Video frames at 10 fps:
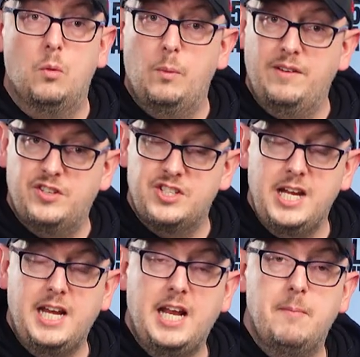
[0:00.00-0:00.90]
We've
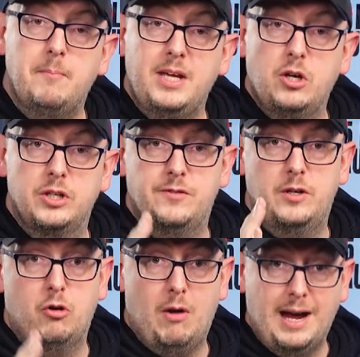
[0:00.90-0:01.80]
seen it because of
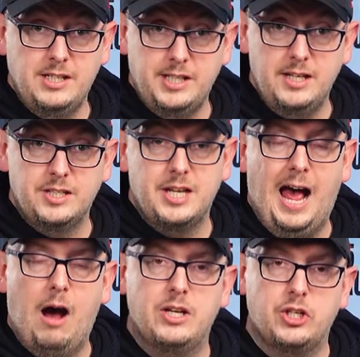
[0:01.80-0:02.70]
a crisis,
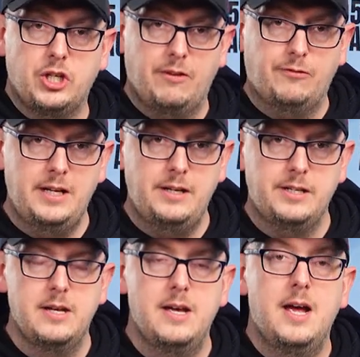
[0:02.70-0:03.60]
how it's shifted.